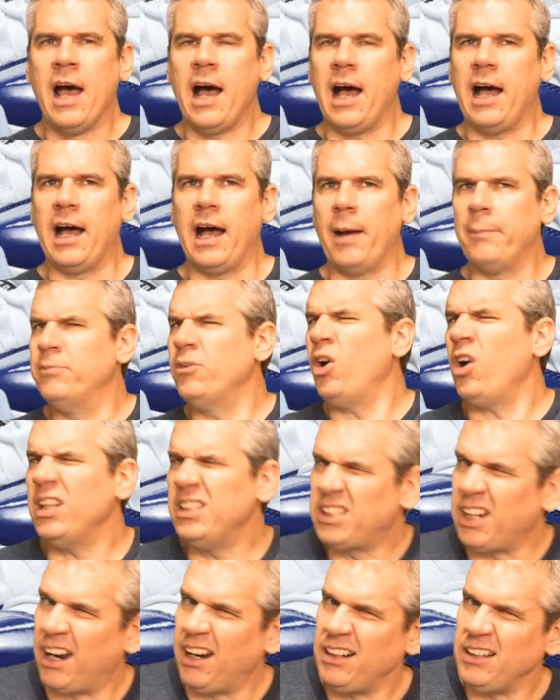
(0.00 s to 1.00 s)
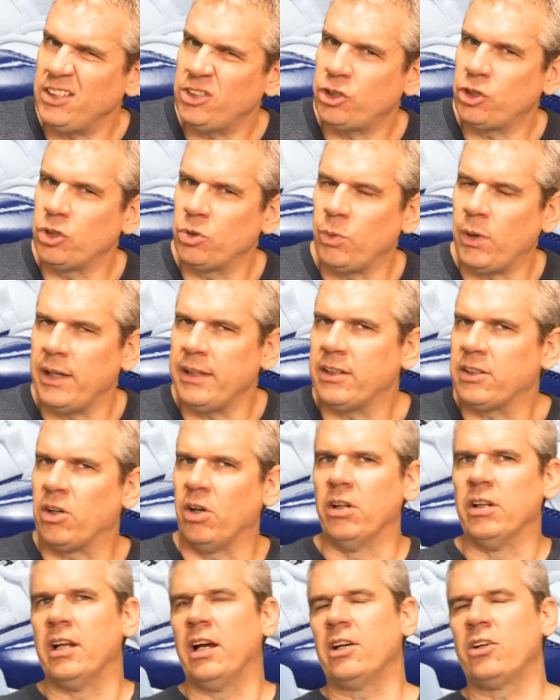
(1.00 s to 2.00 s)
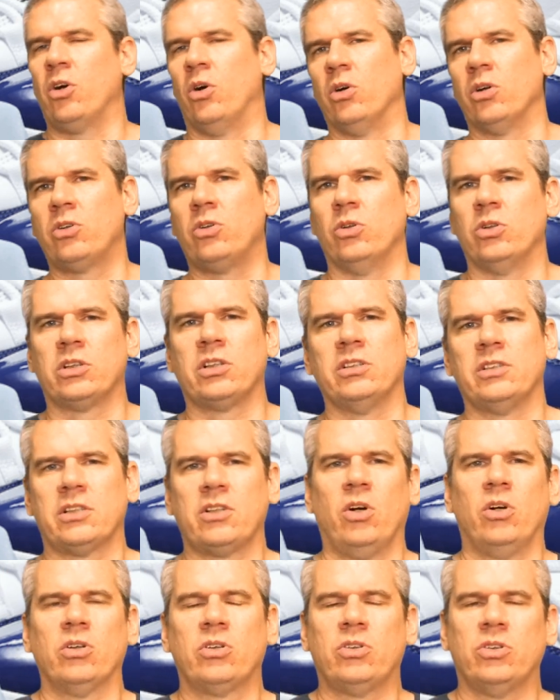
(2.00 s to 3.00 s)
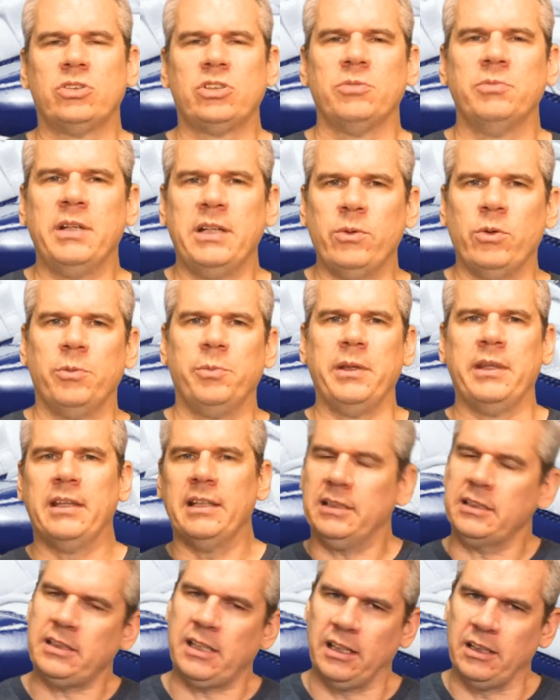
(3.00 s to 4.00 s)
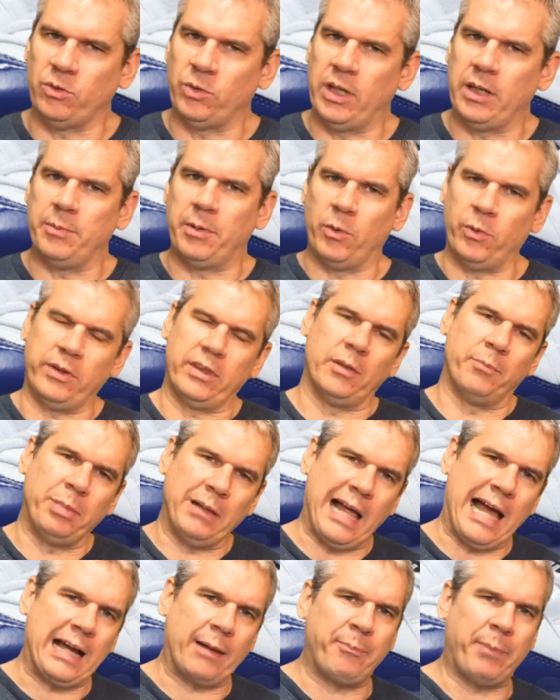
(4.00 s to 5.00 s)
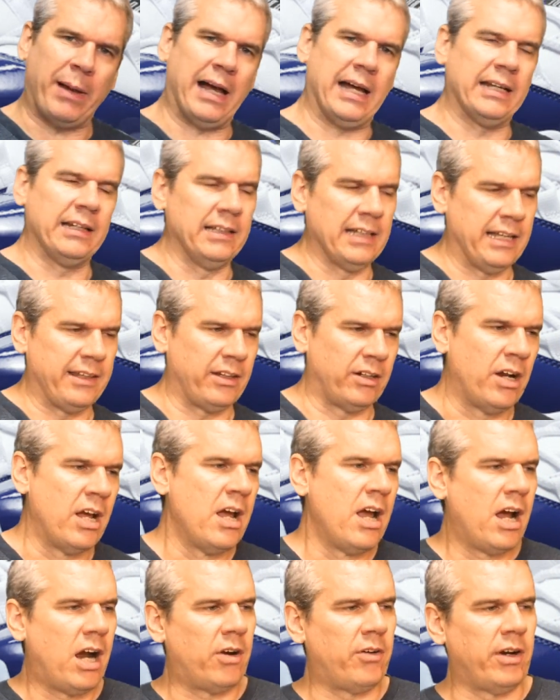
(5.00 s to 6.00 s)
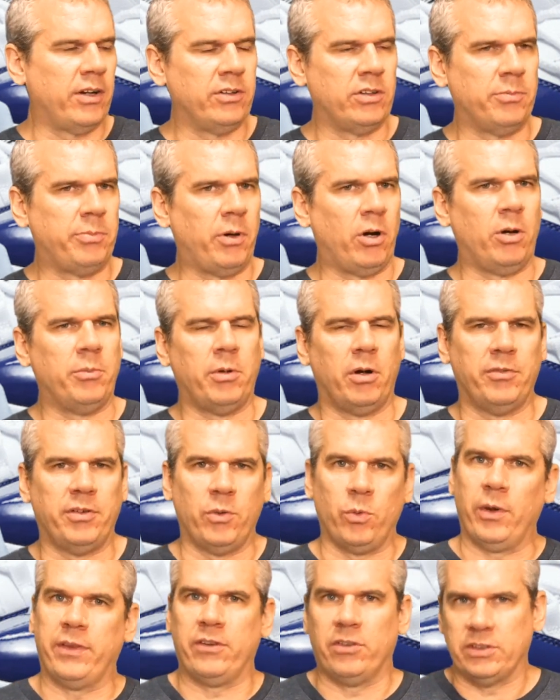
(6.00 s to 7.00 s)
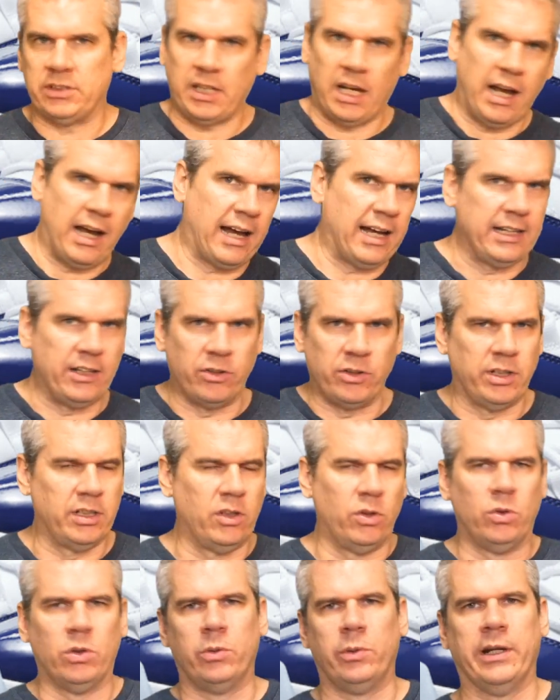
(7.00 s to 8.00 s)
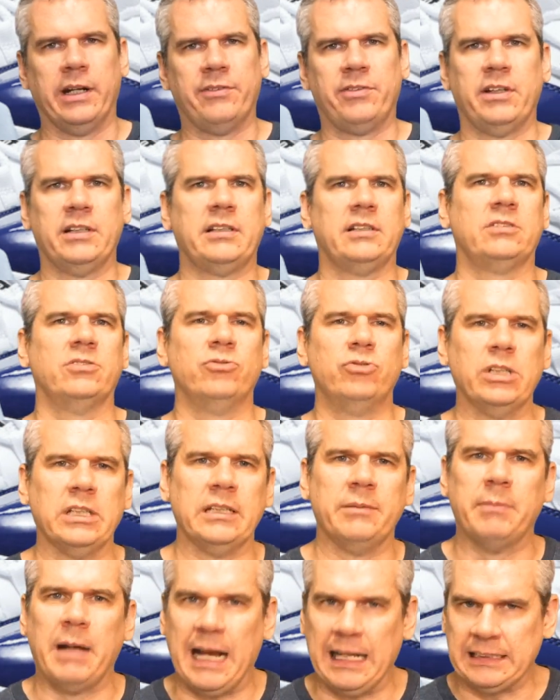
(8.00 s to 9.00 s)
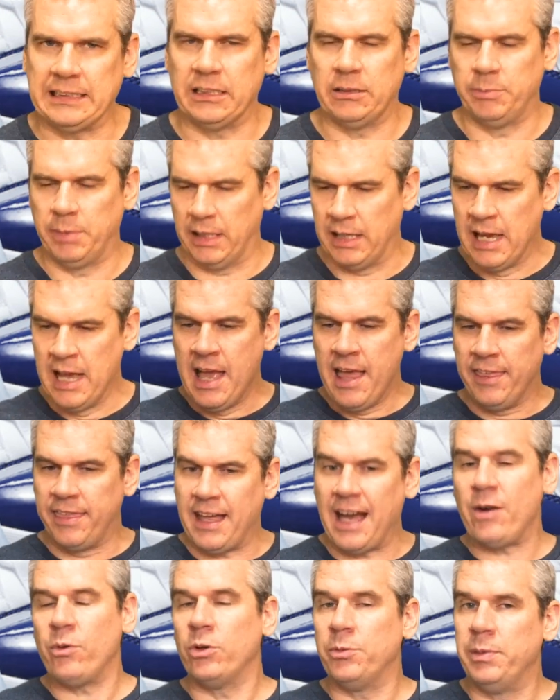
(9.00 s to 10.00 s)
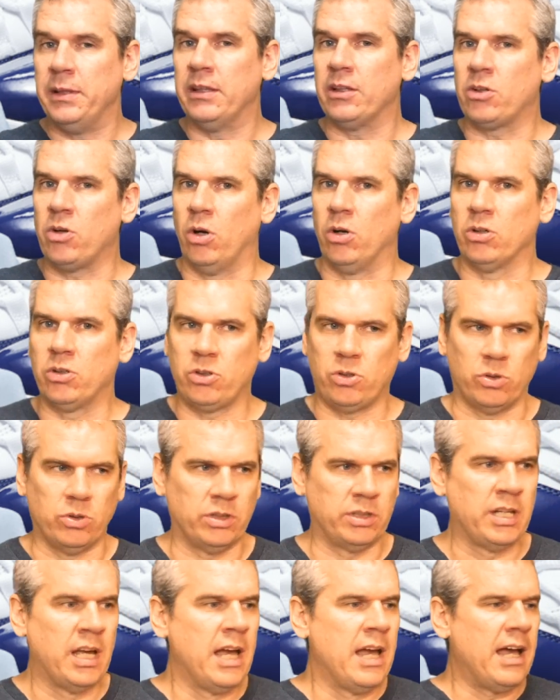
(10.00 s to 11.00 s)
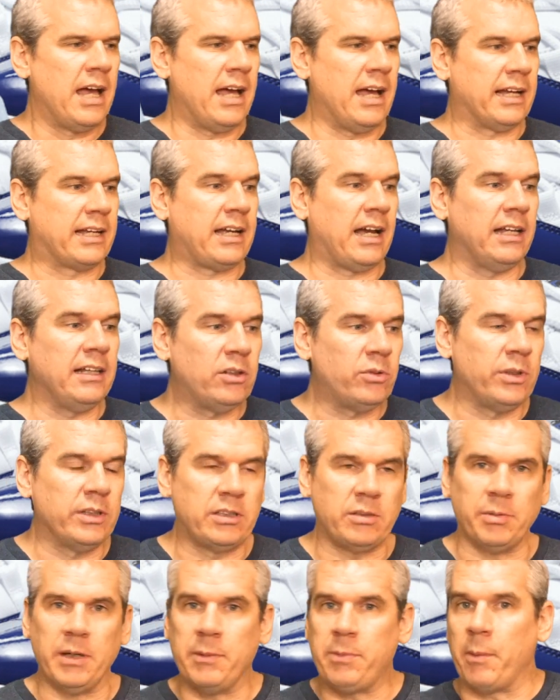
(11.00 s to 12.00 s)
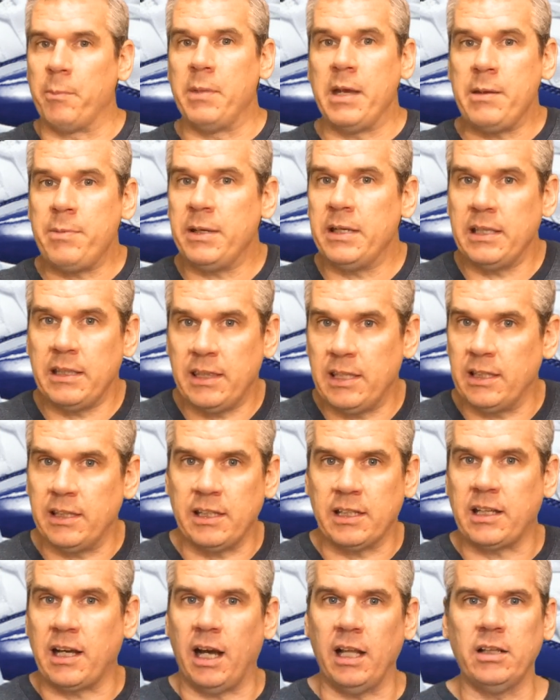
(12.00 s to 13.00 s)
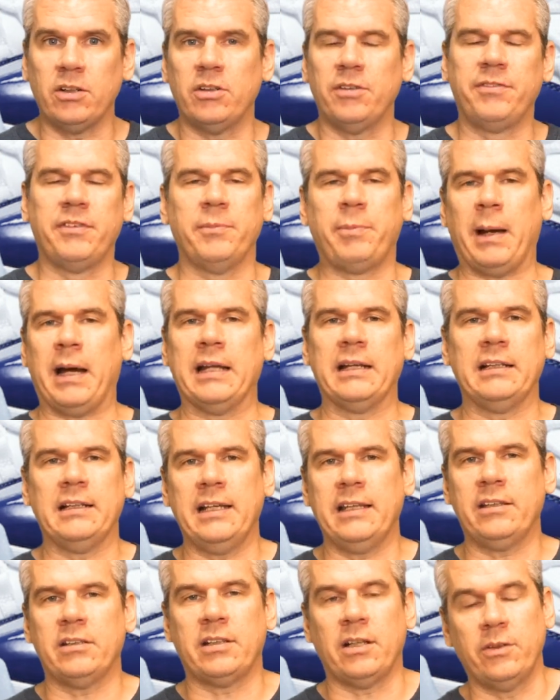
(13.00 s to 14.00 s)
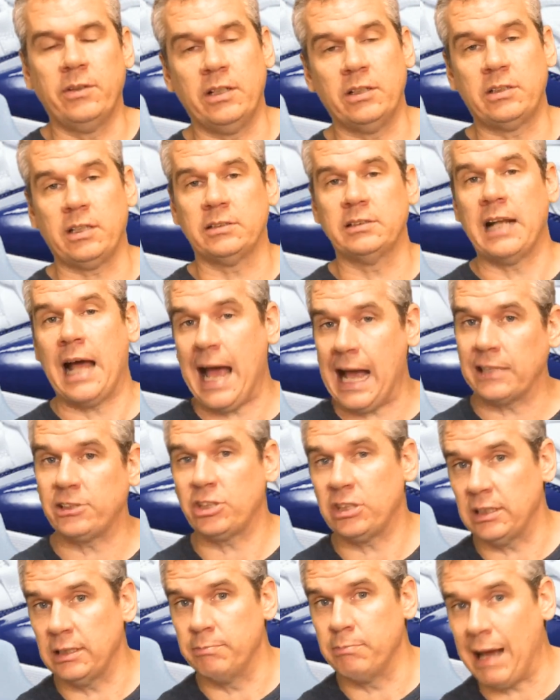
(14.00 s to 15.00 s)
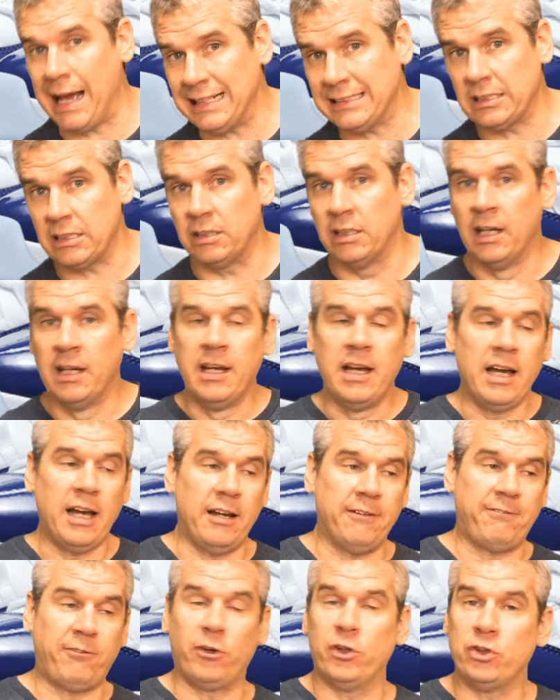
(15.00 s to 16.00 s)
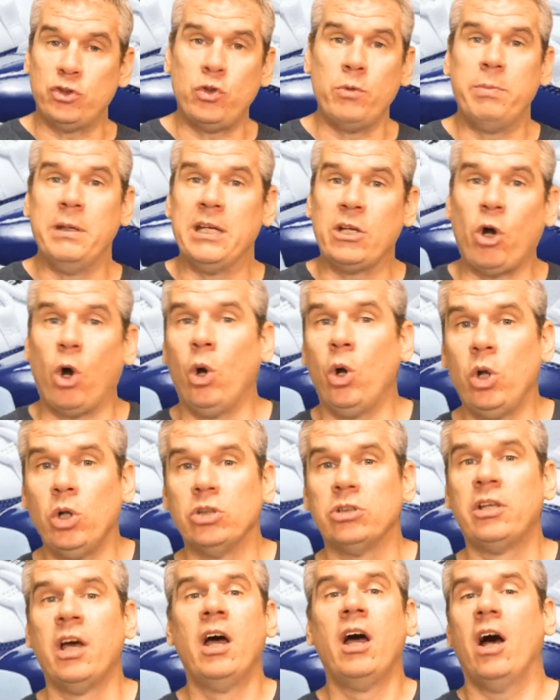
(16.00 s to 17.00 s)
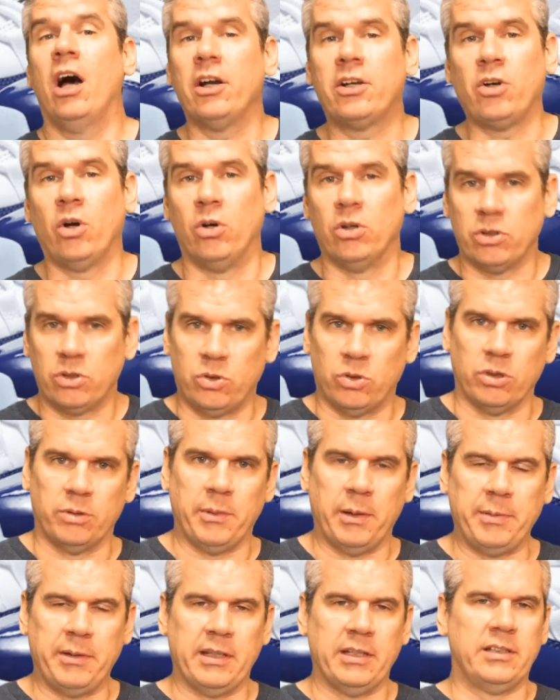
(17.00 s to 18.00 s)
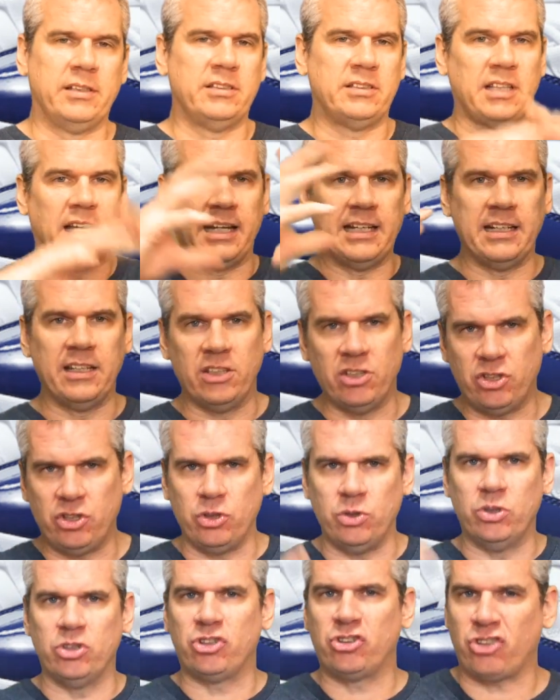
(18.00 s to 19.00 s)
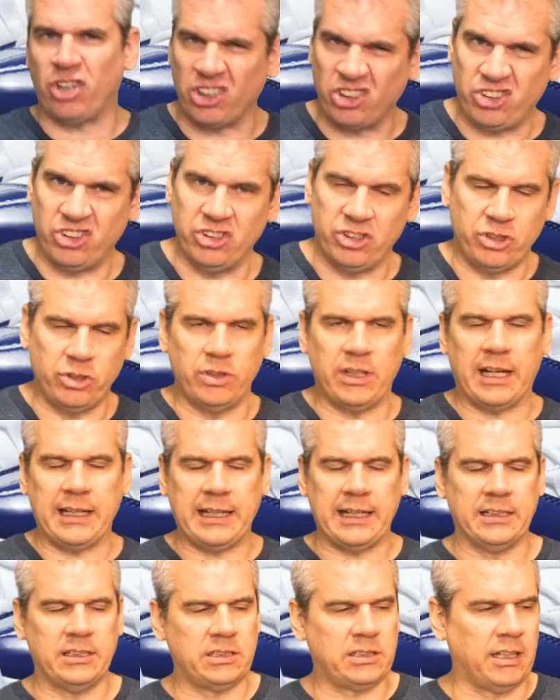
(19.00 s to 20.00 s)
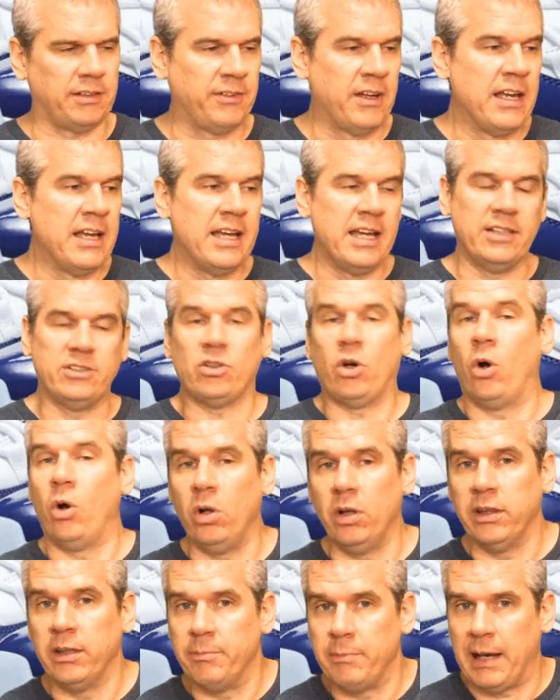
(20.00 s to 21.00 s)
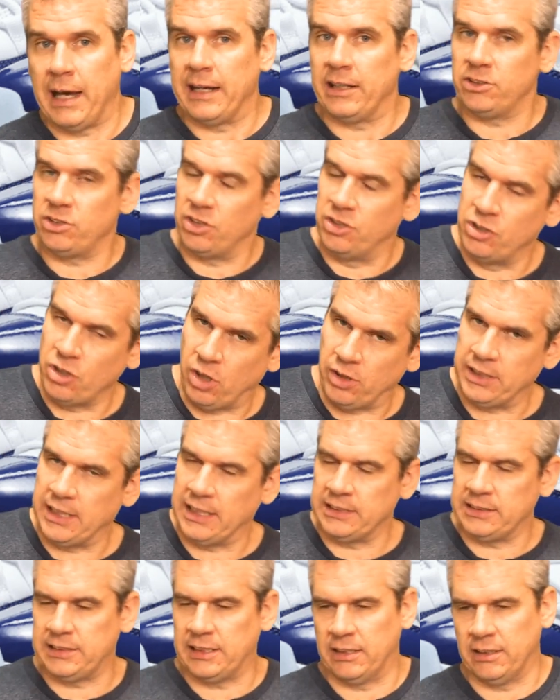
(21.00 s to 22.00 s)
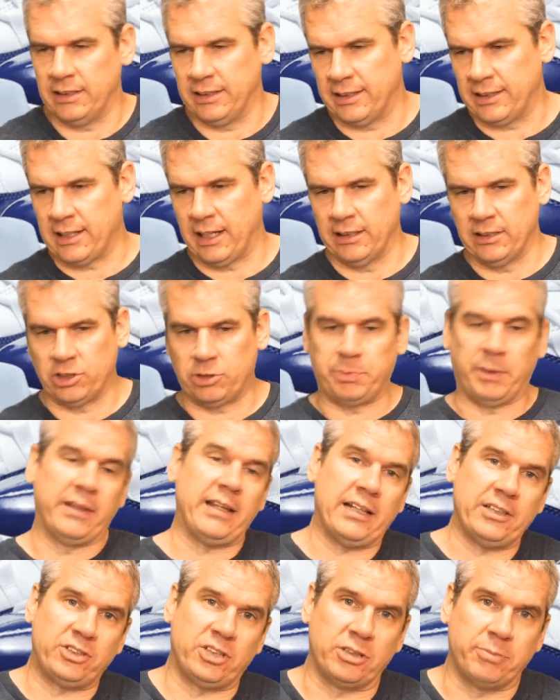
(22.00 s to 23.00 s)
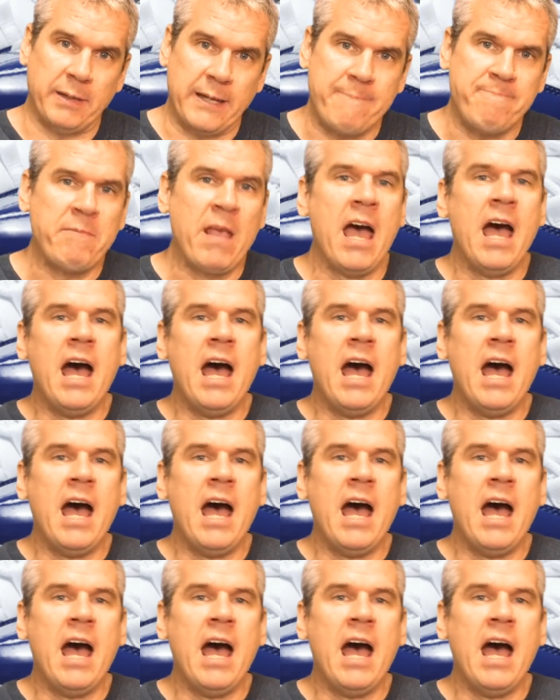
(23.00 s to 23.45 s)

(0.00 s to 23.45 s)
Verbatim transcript: Uh, I'm not entirely sure why they're calling it a Concord, because a Concord to me would be this colorway, but with the black patent leather around the bottom of it, whether it's a high or a low or whatever, it doesn't really matter. But that would be the Concord uh, colorway to me, but maybe the, the color of the patent leather down there doesn't actually matter later uh, for it to be called a Concord. Maybe the design of the shoe, the structure of the shoe, that kind of stuff is all that matters and not necessarily the colours. But that's just me.